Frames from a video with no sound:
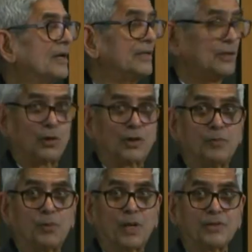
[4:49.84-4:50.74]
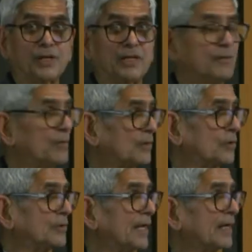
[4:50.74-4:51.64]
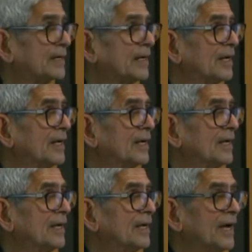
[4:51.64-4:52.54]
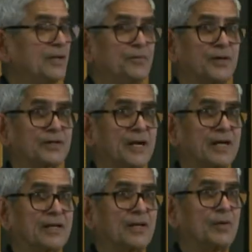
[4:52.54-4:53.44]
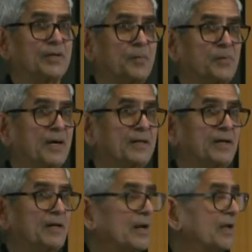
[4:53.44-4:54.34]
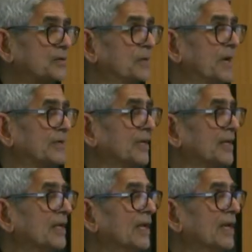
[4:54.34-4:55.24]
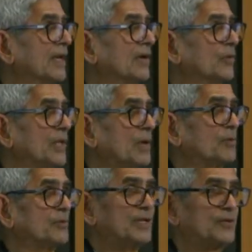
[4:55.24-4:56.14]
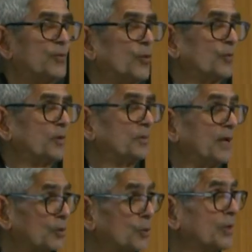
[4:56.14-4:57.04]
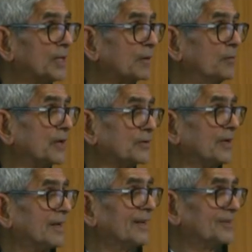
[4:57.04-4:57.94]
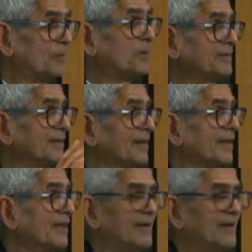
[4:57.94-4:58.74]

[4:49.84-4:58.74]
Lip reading: They saw the potential, they worked on that. And the first article which appeared in the international magazine, the name of these four people, including that master, surprisingly.